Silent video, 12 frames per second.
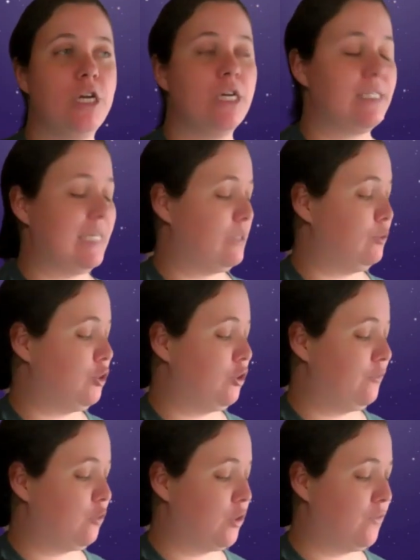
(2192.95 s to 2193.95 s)
So that's what you should
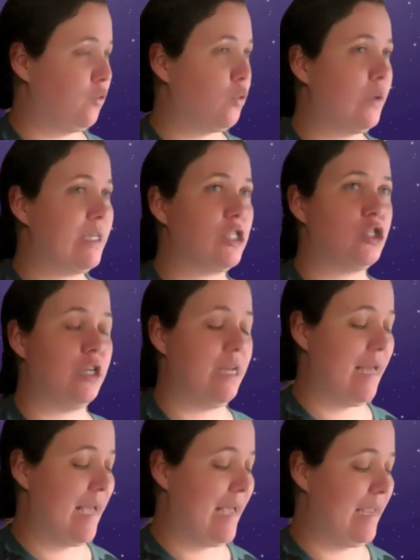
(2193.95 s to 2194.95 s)
have got for question
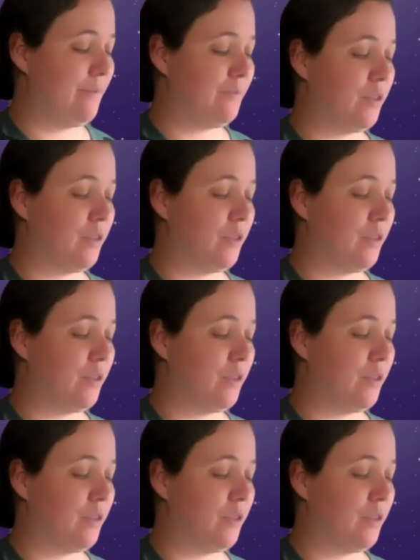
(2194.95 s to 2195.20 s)
A.